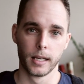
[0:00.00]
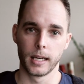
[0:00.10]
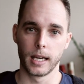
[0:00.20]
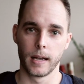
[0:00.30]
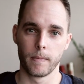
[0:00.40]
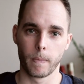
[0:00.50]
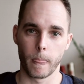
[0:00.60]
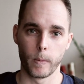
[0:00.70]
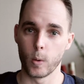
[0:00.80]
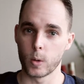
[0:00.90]

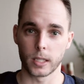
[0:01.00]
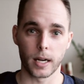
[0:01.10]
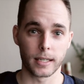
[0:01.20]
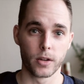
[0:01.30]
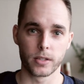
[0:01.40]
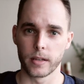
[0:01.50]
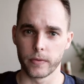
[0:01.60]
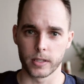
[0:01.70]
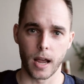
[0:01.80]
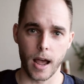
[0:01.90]
We all got diagnosed at
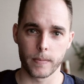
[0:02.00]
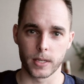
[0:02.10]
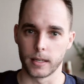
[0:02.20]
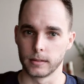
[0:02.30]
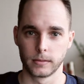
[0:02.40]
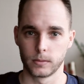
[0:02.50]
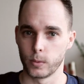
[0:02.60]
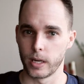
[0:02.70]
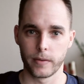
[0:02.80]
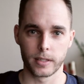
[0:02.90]
different times and whatever,